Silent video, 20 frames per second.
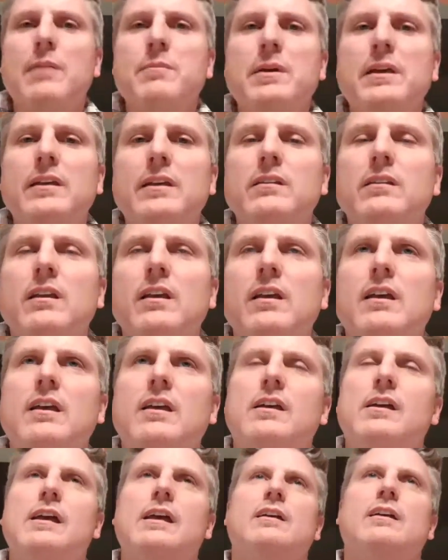I mean,
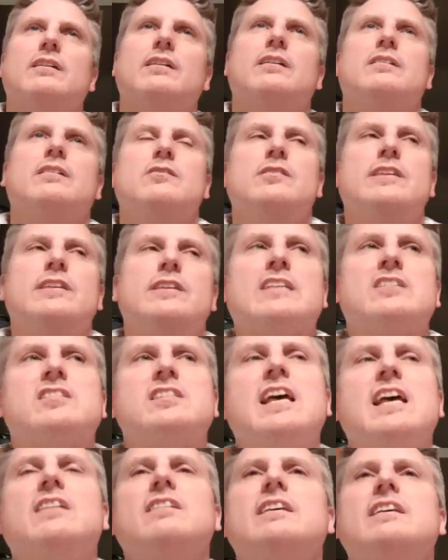
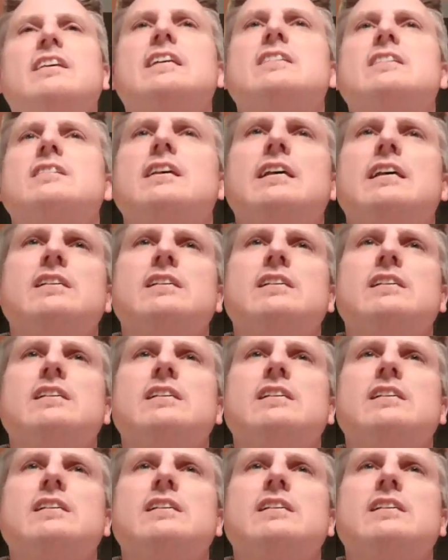selling is